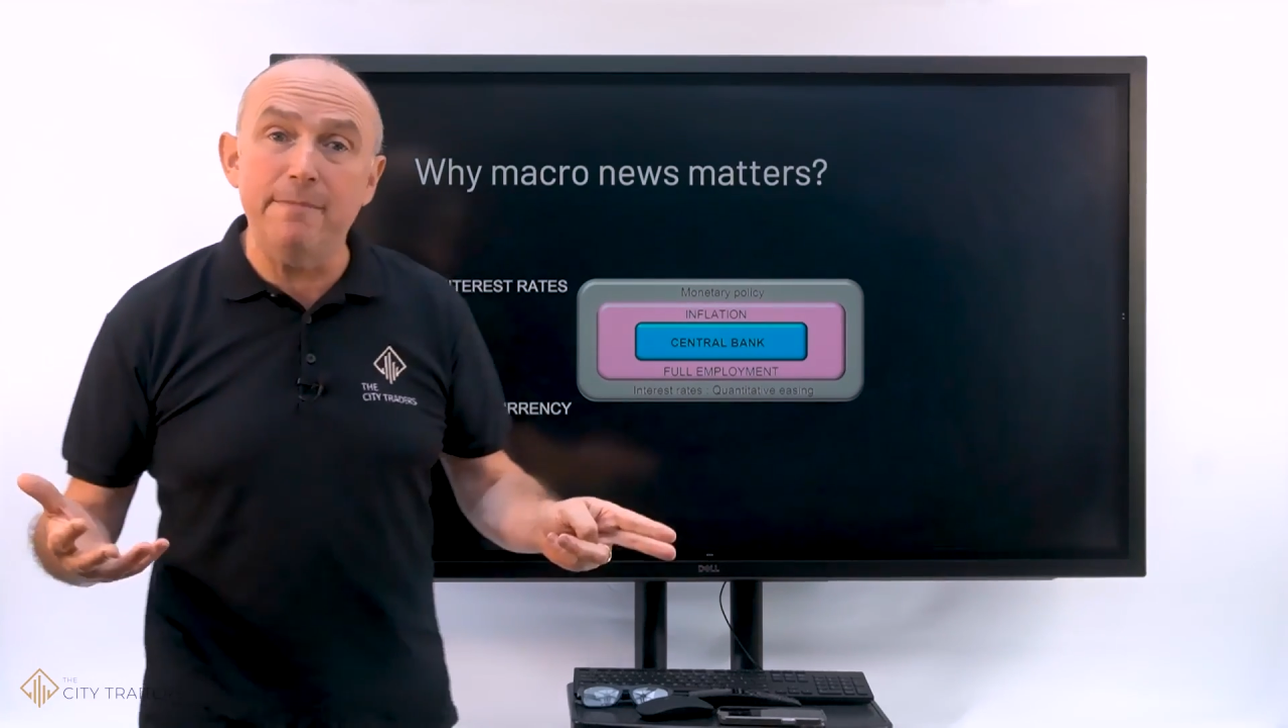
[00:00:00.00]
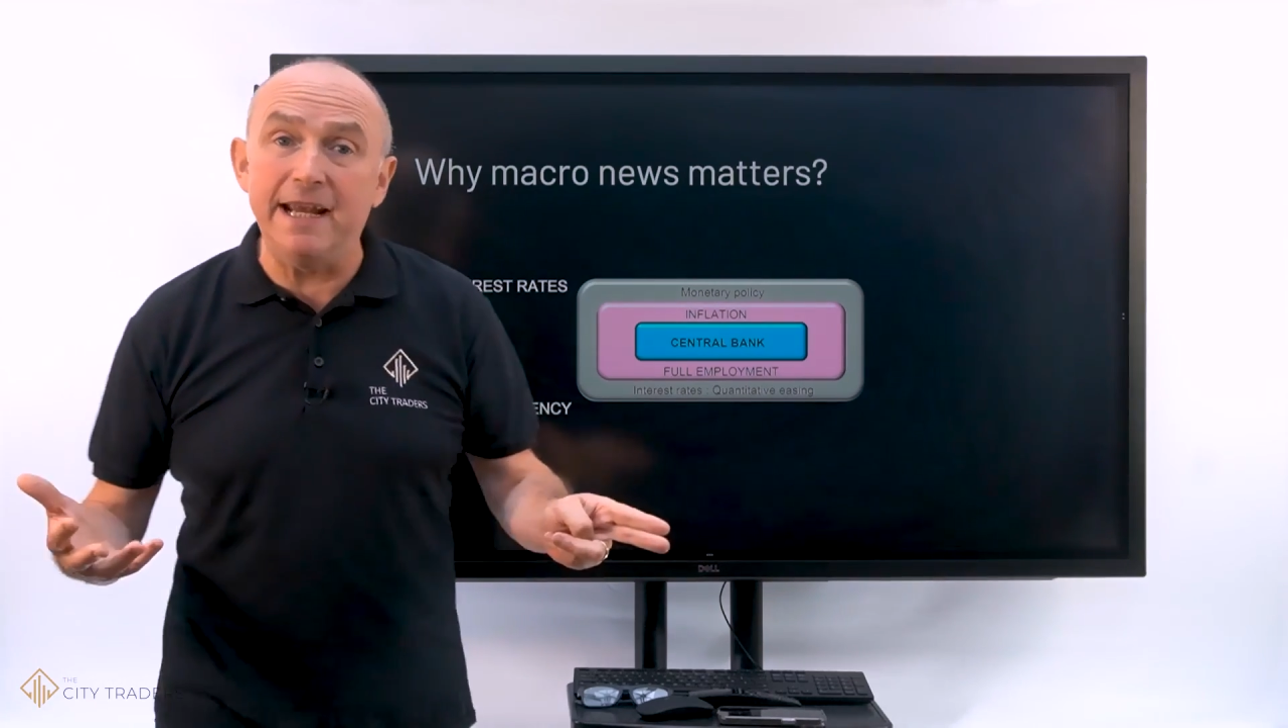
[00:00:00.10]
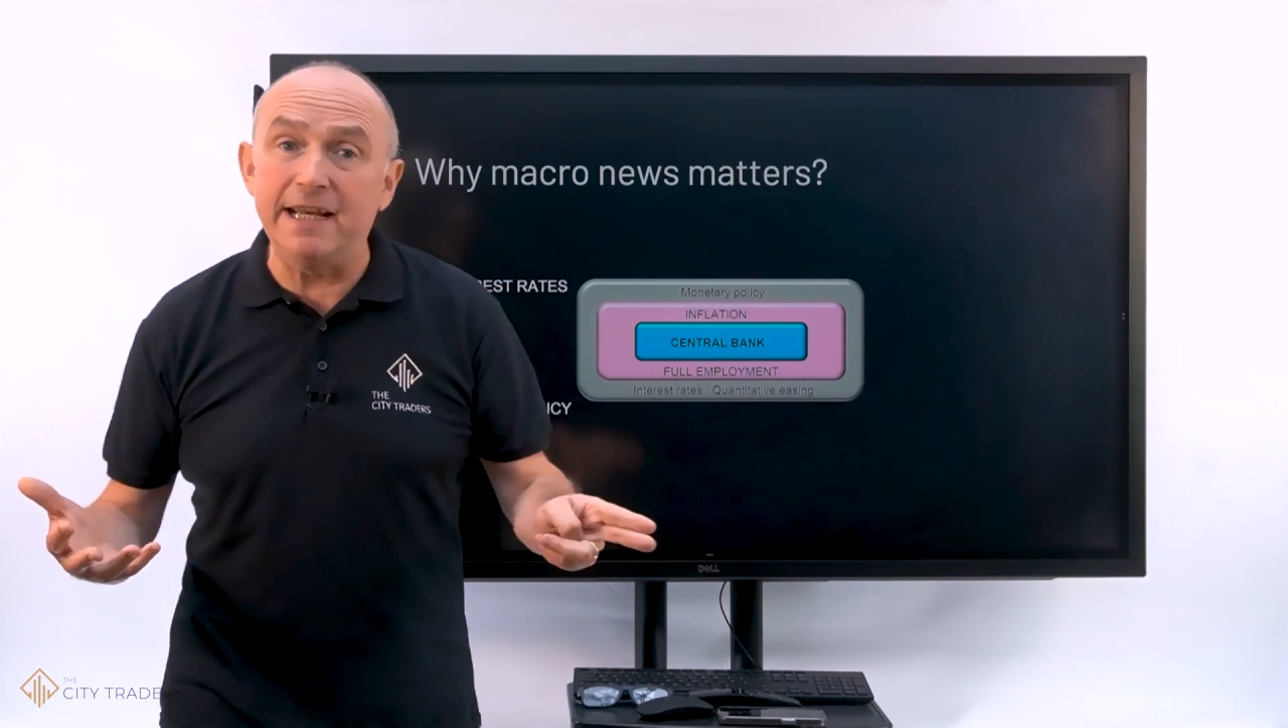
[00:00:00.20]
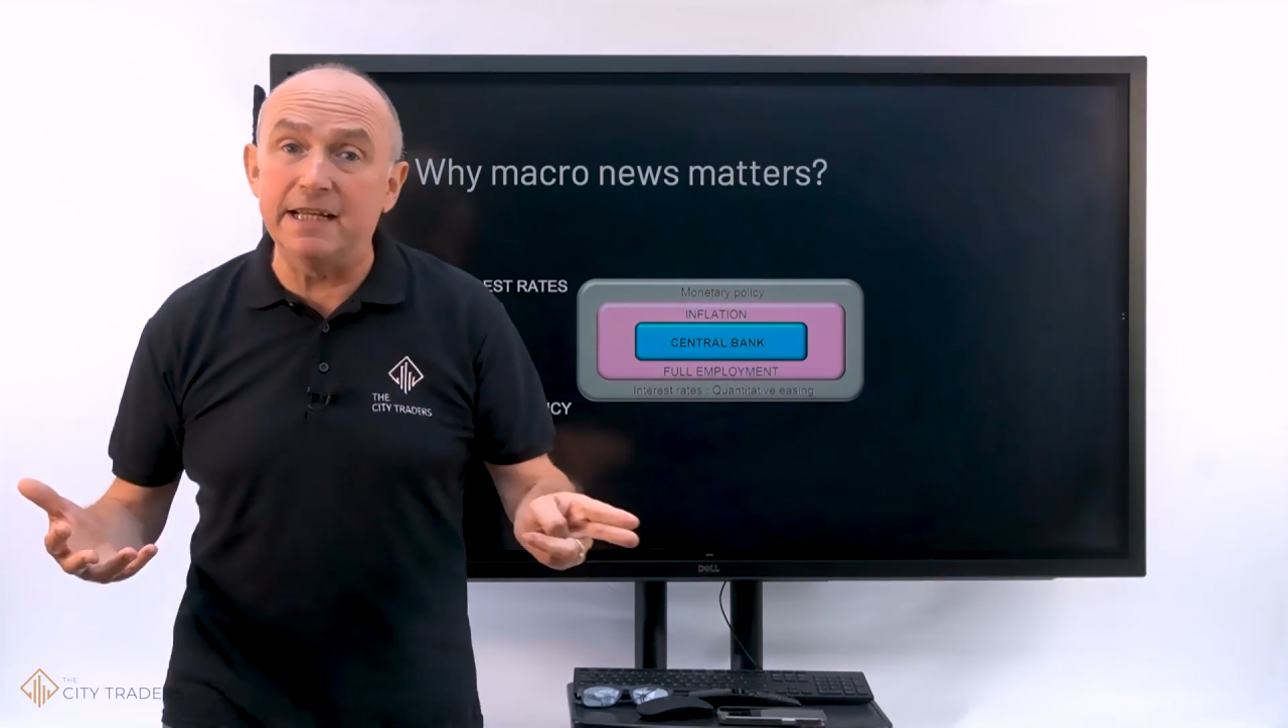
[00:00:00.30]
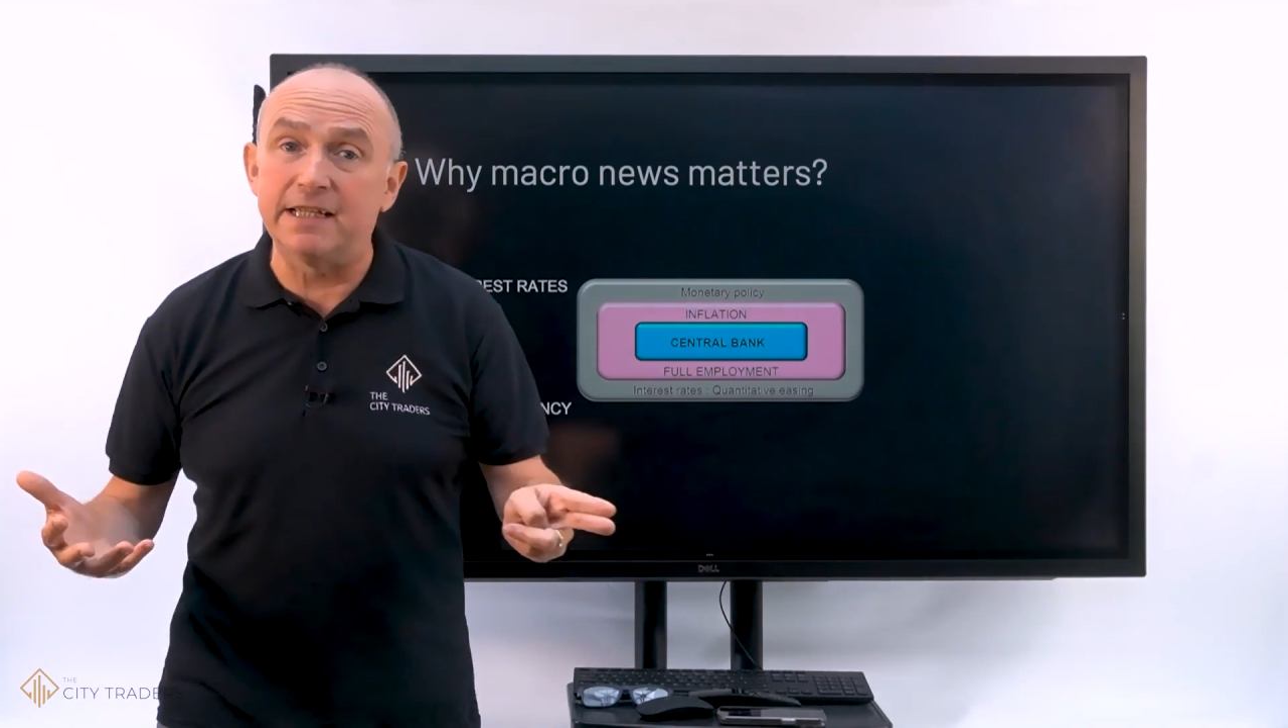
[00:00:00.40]

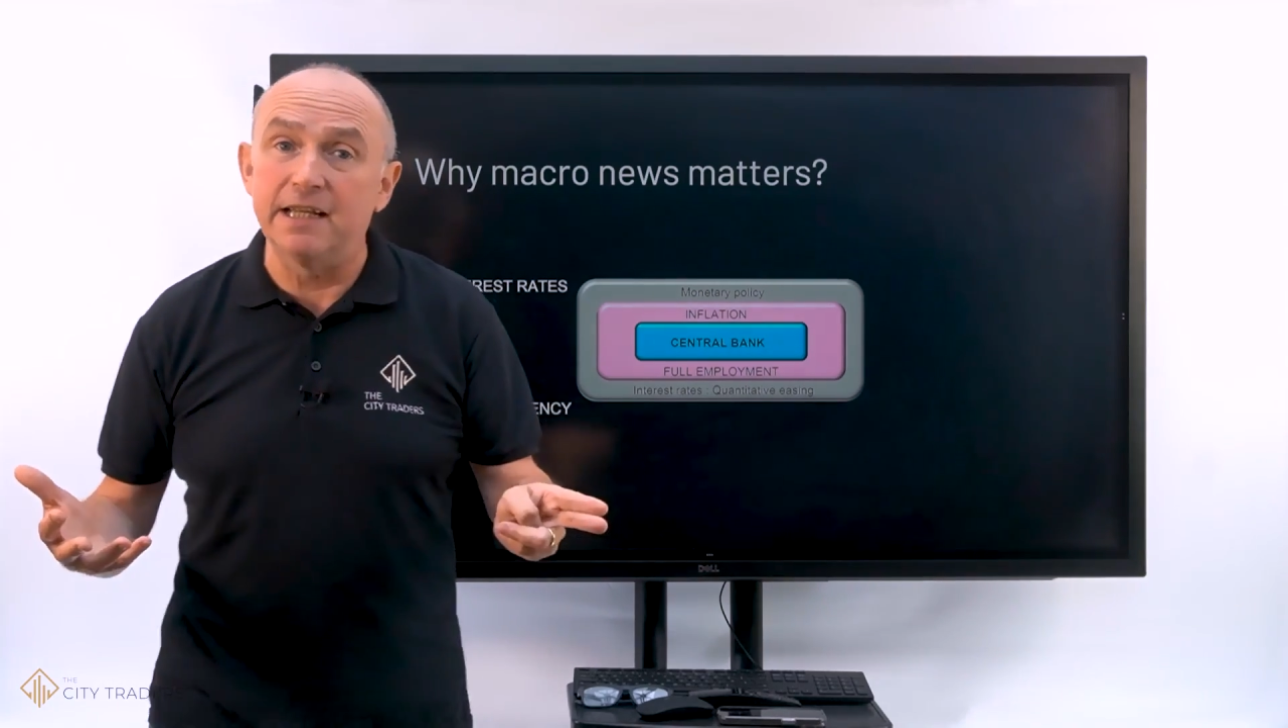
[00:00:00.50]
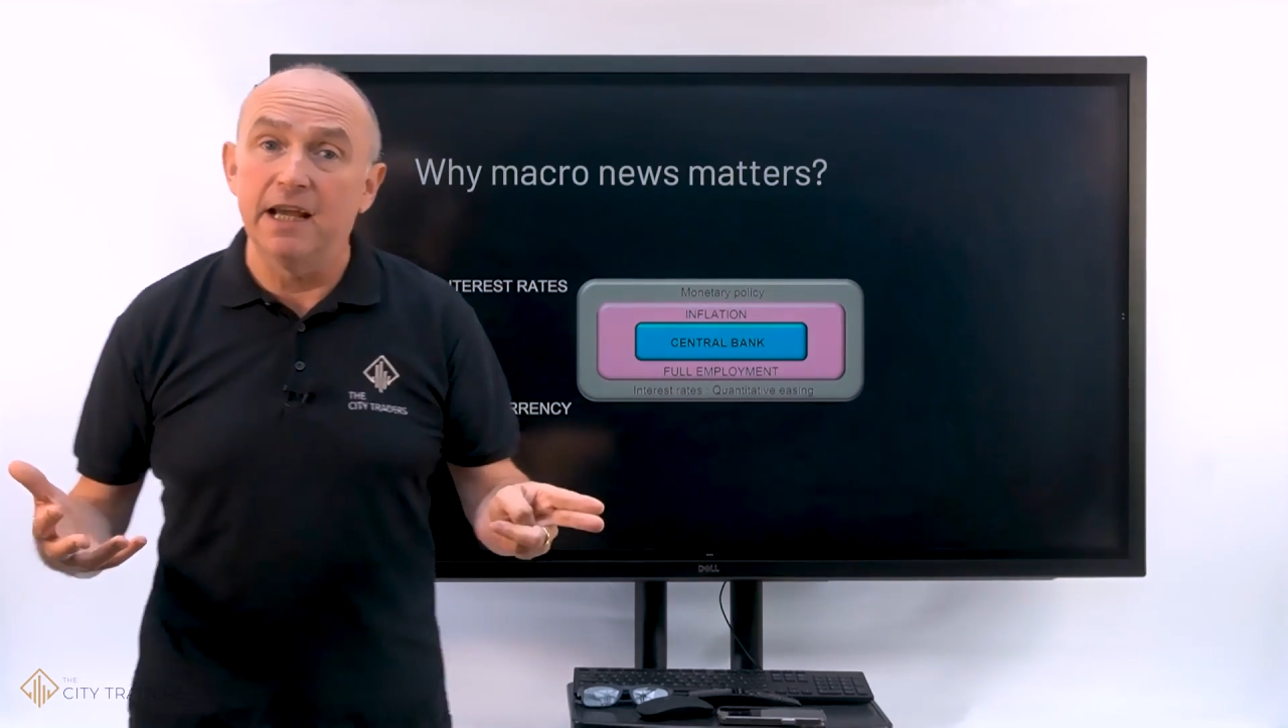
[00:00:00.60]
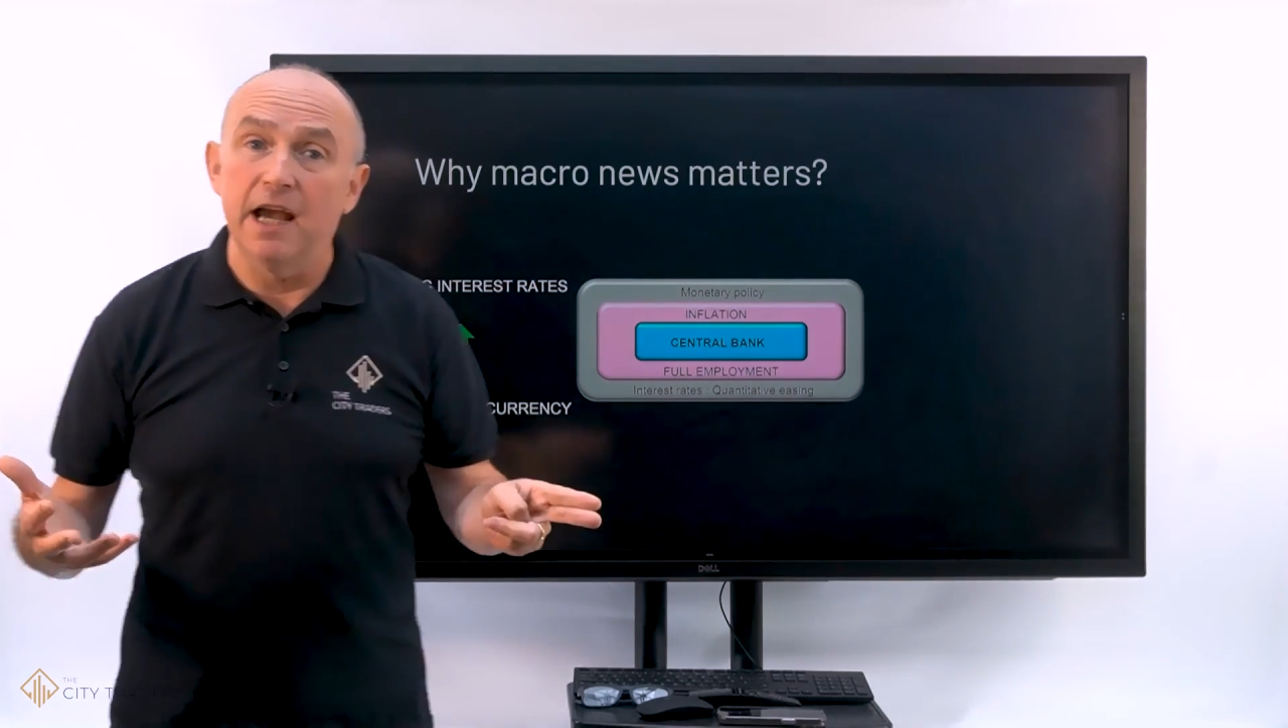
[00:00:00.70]
means